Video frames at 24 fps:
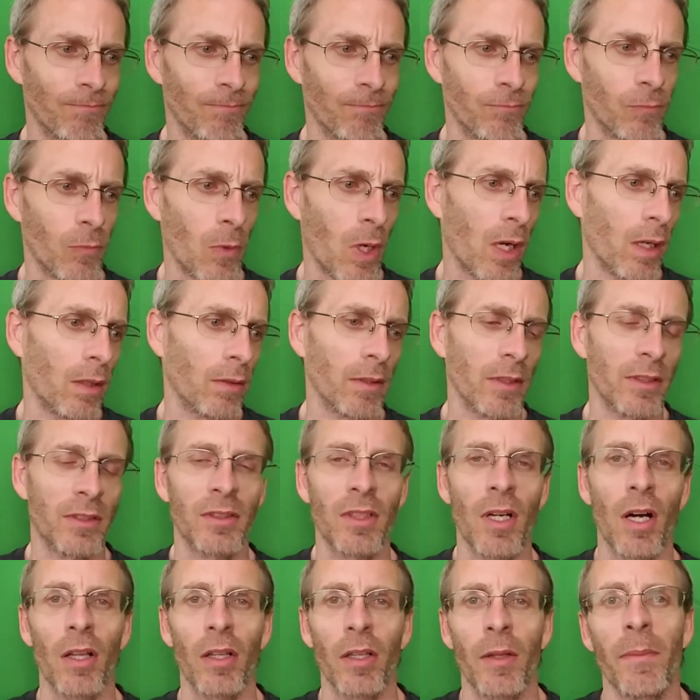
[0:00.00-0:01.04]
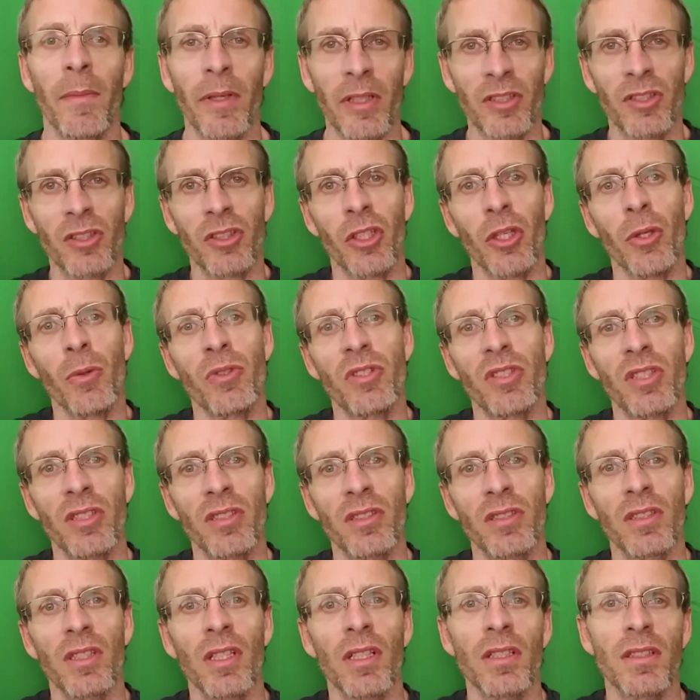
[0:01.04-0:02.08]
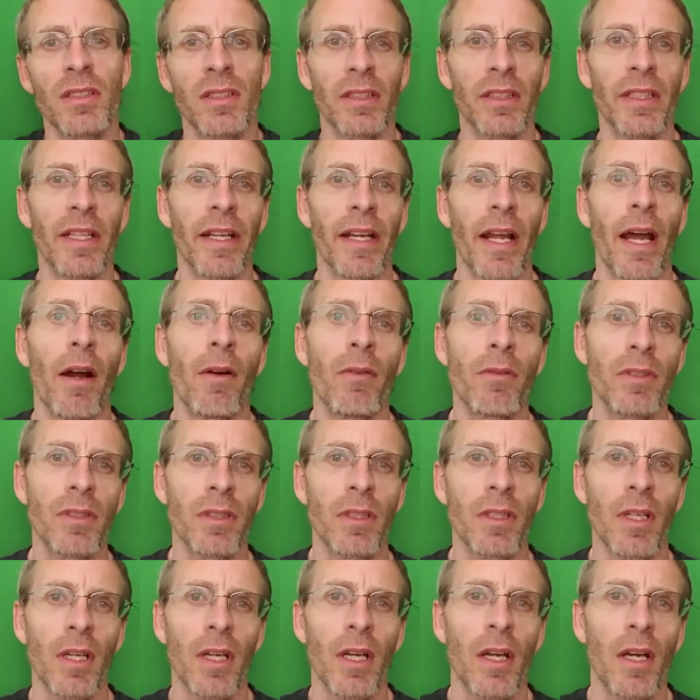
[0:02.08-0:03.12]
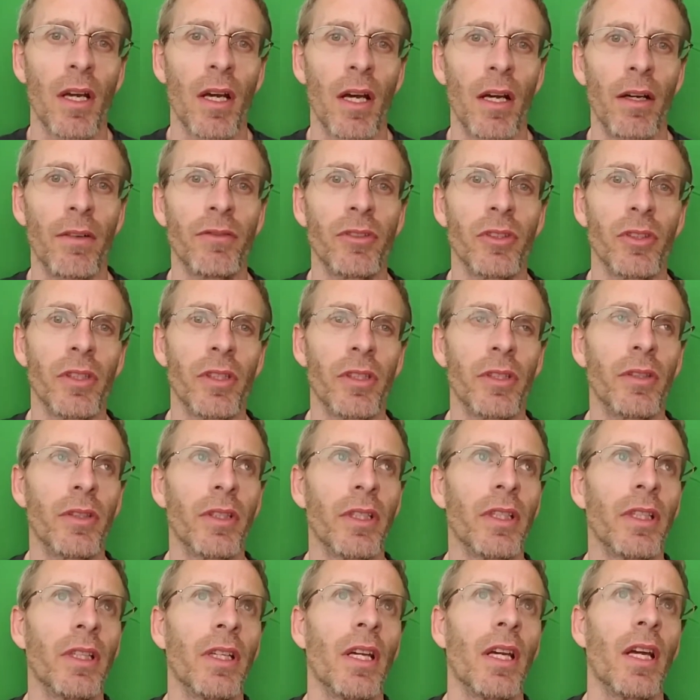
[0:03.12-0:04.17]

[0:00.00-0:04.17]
well, let's call them excuses to get out of jury duty,